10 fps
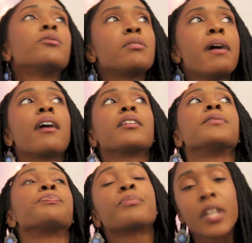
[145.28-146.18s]
you in the
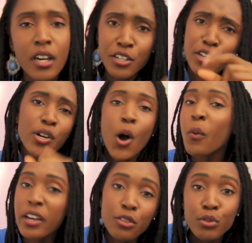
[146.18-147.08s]
balcony, you're
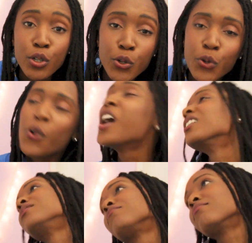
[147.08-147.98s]
going through.